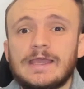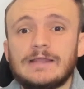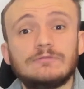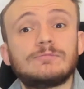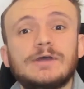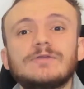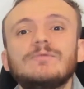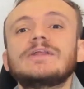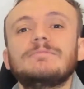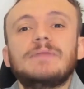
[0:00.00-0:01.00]
Hello everybody,
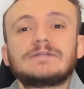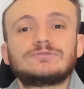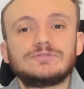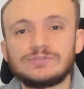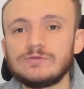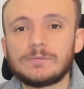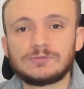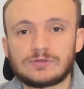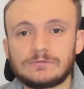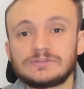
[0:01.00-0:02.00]
welcome back to this new
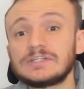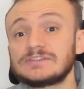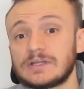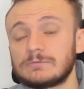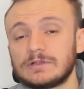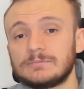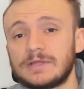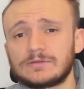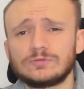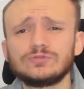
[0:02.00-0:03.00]
episode of Textile with
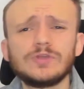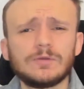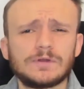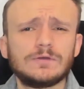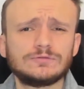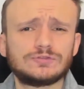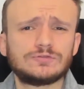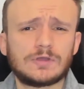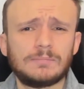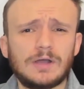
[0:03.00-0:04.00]
Alberto. Today we're going to
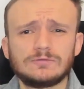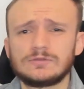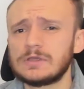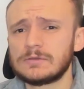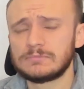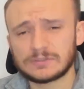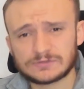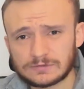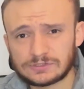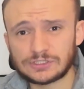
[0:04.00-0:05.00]
talk about
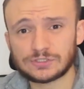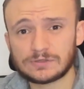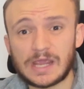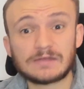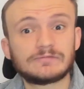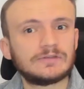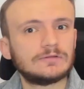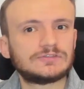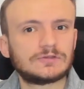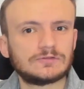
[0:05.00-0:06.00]
mercerization and
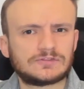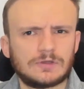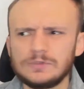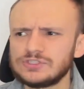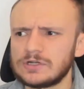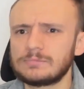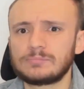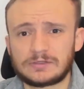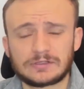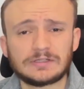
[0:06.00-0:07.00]
Filo di Scozia, which are
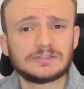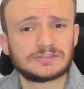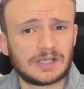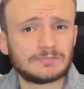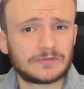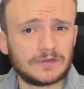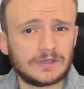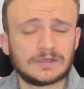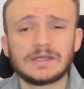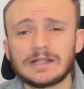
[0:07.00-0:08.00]
practically the same
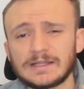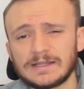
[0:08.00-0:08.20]
thing.